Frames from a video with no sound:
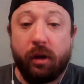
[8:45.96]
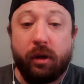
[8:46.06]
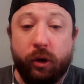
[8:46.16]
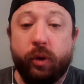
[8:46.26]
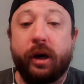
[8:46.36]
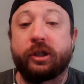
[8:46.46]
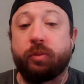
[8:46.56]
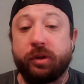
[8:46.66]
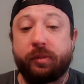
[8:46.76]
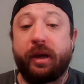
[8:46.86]
new
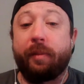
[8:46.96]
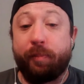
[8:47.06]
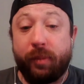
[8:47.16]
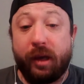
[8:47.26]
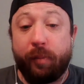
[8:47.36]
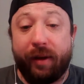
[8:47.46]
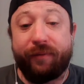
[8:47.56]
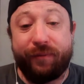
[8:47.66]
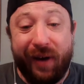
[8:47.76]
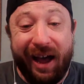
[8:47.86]
customers can, can bet
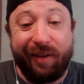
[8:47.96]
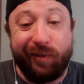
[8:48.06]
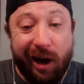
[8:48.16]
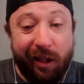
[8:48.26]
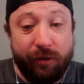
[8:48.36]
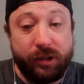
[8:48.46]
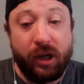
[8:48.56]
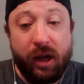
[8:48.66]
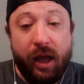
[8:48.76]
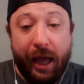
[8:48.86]
five dollars
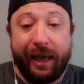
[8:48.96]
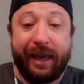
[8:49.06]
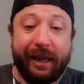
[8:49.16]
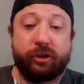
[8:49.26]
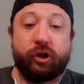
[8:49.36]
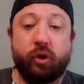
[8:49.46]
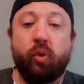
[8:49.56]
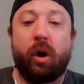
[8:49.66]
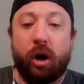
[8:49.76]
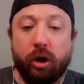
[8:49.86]
and get two
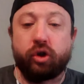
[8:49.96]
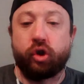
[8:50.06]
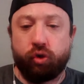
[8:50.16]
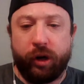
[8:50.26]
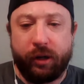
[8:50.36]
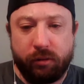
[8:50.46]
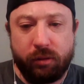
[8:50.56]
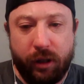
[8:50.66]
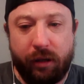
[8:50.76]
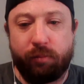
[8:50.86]
hundred dollars
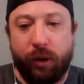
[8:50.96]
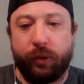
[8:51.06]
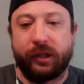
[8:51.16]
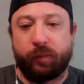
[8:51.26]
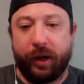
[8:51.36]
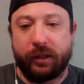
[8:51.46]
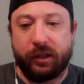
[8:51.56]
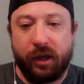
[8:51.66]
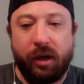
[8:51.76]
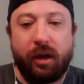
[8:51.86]
in bonus
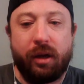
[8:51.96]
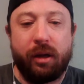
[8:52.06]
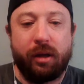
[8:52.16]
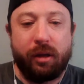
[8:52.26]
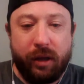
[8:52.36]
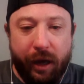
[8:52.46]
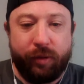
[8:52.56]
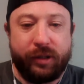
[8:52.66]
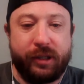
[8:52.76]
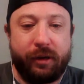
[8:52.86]
bets
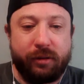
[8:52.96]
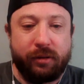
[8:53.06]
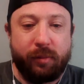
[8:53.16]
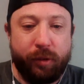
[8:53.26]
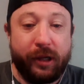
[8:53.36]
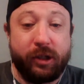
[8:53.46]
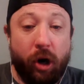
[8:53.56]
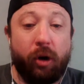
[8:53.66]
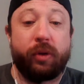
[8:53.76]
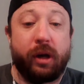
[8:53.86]
guaranteed. Plus,
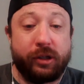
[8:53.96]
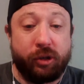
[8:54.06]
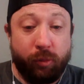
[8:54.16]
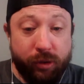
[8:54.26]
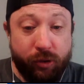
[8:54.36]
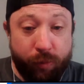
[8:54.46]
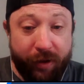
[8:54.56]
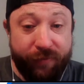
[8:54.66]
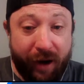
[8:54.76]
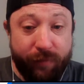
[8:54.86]
all customers who bet
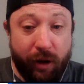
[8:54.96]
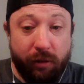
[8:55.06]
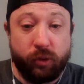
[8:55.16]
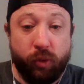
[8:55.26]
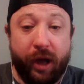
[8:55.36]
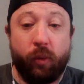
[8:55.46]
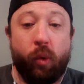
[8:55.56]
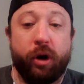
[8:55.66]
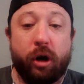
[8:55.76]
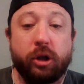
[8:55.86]
five dollars will get
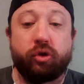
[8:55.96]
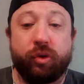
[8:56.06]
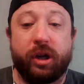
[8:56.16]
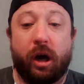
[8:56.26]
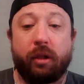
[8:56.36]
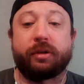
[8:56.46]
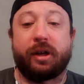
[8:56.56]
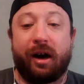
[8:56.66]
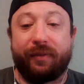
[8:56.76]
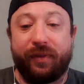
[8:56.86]
one hundred dollars
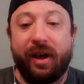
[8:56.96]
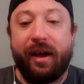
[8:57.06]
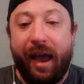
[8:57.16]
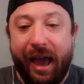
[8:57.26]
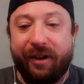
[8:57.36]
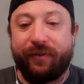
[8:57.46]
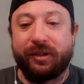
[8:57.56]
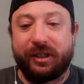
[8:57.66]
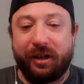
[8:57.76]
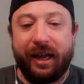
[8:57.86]
off N F L
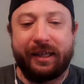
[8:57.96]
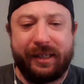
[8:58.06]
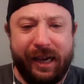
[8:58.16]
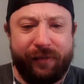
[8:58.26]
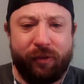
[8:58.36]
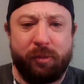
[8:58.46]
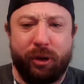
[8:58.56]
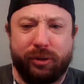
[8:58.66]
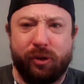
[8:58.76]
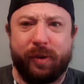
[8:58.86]
Sunday ticket from
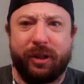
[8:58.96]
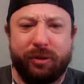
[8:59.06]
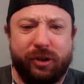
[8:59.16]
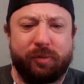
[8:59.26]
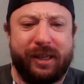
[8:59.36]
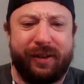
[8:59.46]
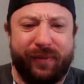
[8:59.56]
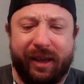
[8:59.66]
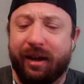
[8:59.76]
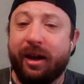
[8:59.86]
YouTube and YouTube T
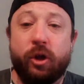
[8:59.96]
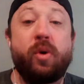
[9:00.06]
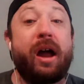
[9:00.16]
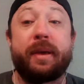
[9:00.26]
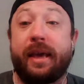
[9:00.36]
V. You got to be